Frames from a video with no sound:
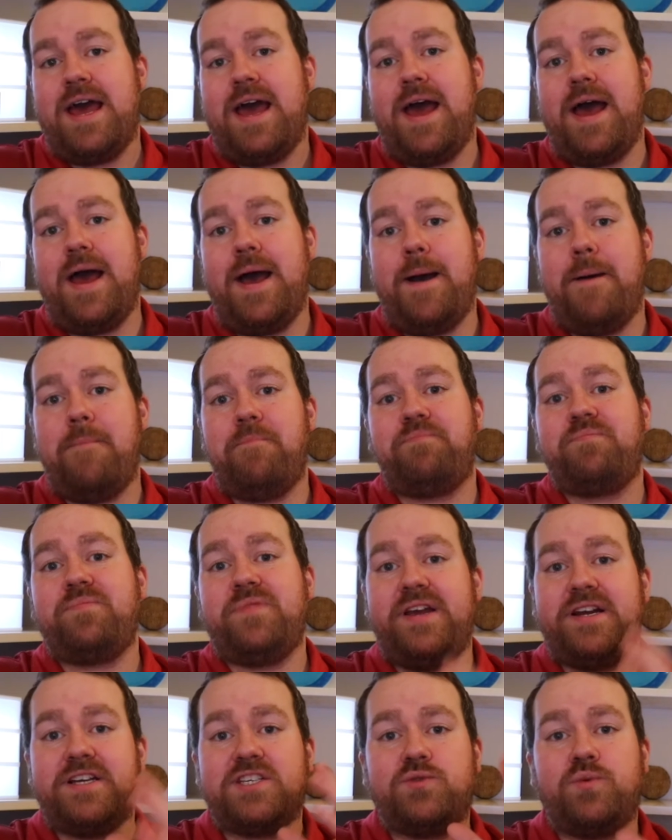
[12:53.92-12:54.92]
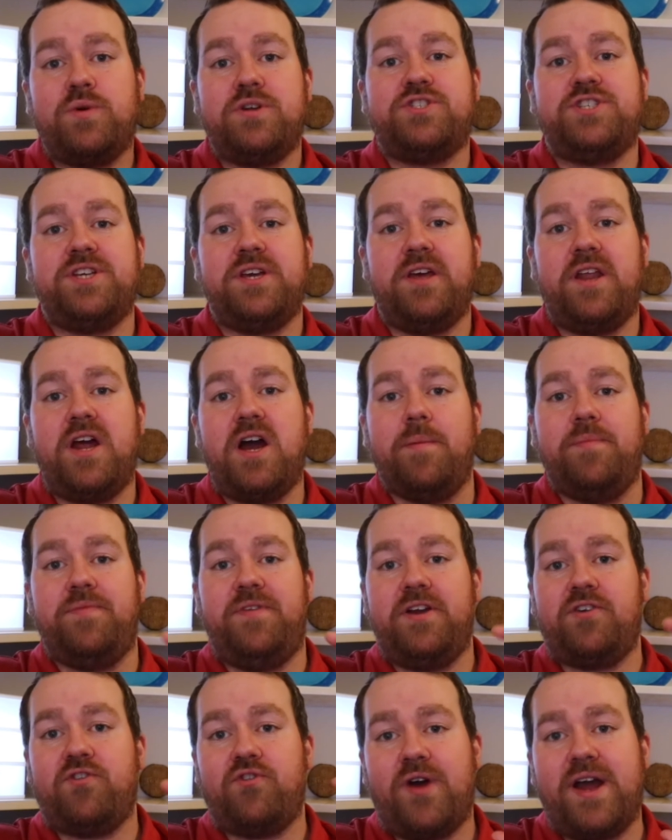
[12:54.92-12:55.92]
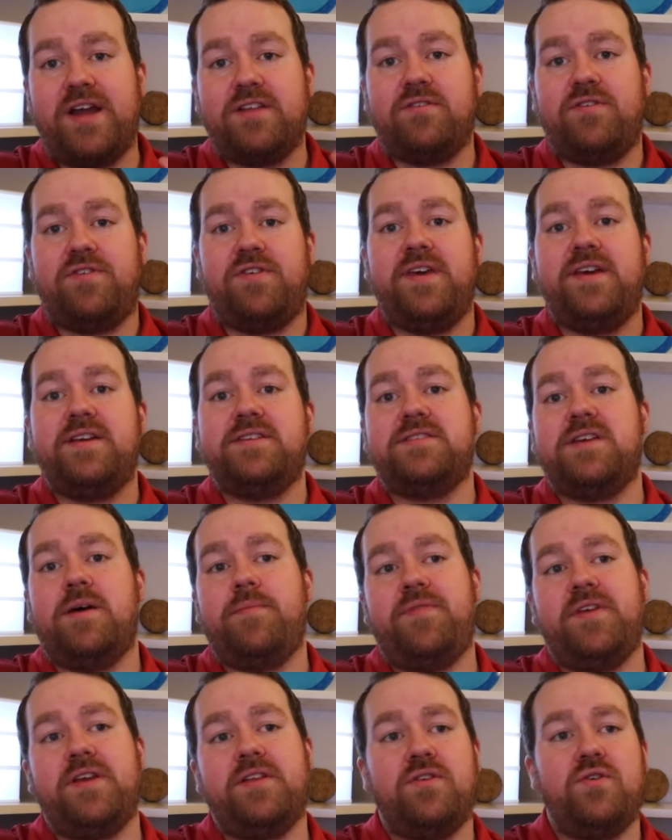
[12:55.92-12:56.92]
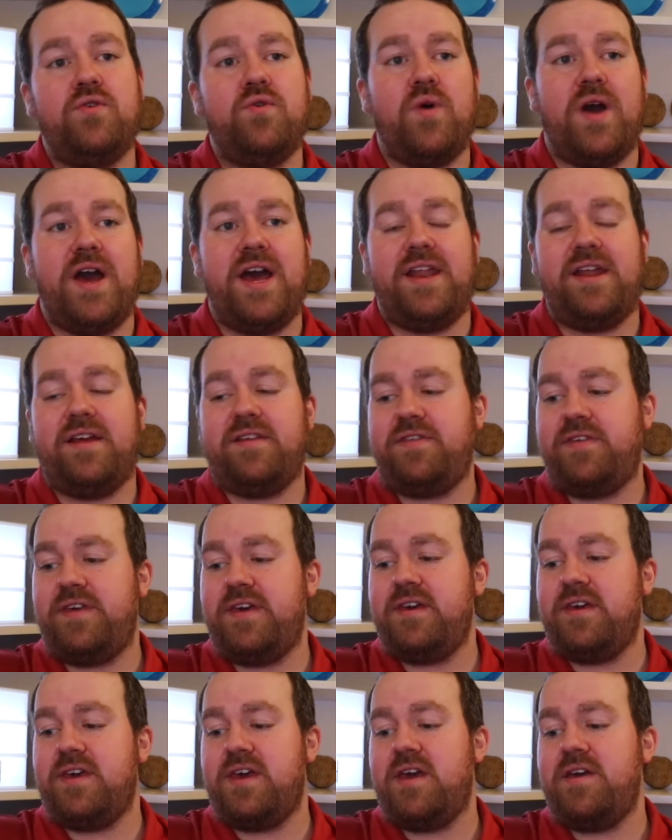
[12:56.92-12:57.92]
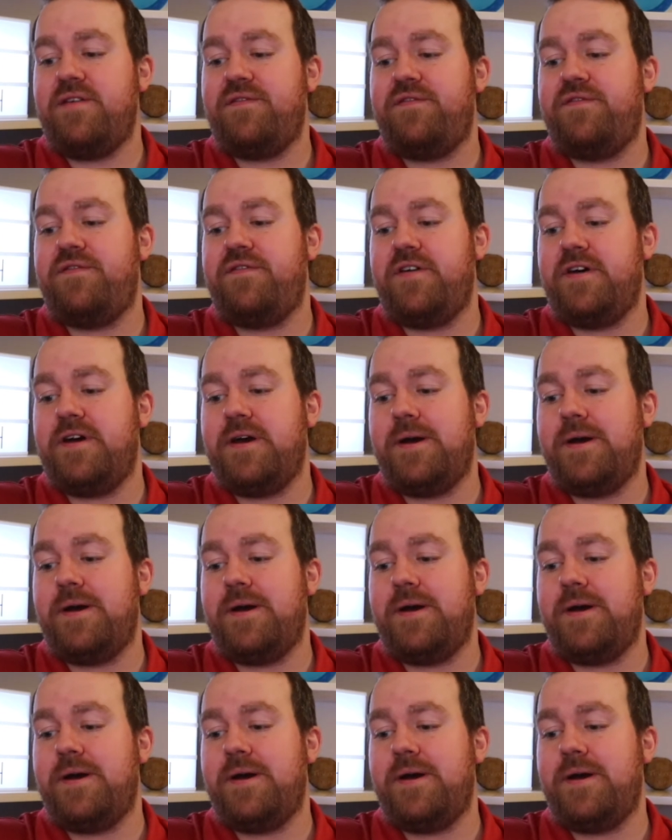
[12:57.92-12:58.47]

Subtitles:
They're switching it up. They're trying to think something new, and I think if